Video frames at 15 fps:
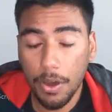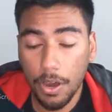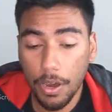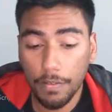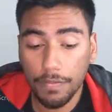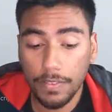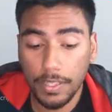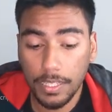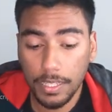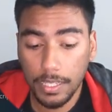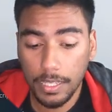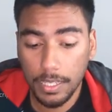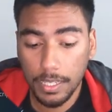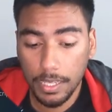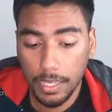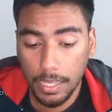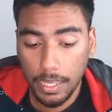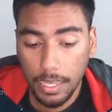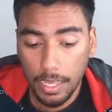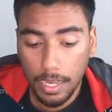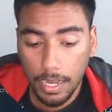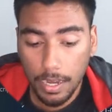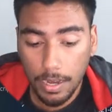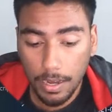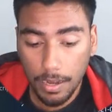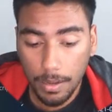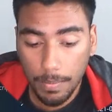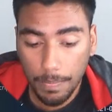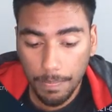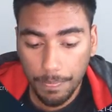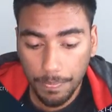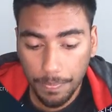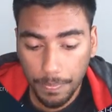of the, um,